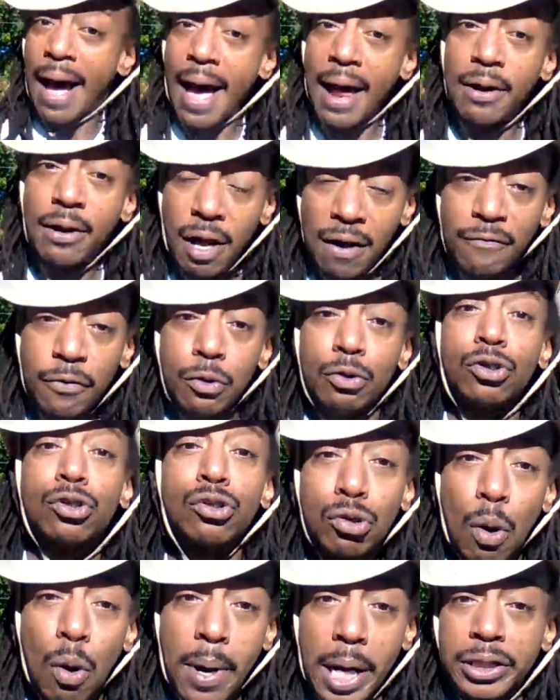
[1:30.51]
I love you
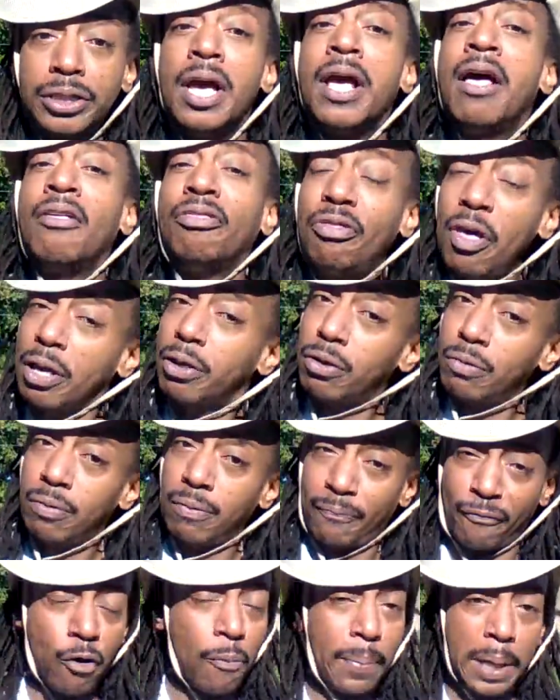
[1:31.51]
so much. Thank
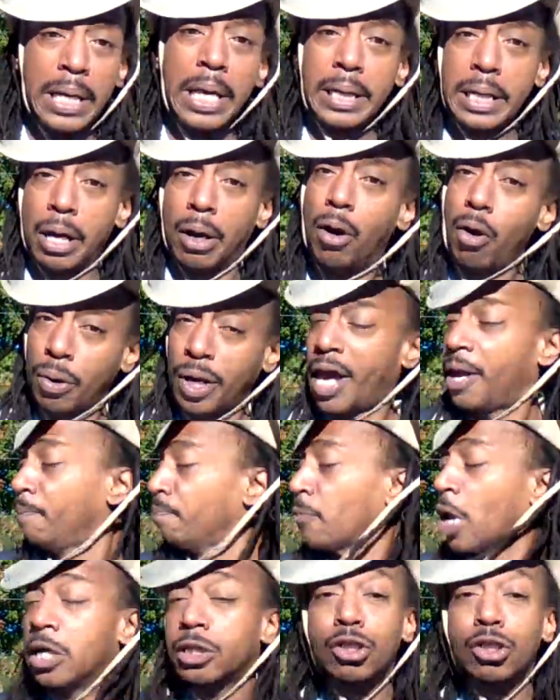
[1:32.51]
you for being here, okay?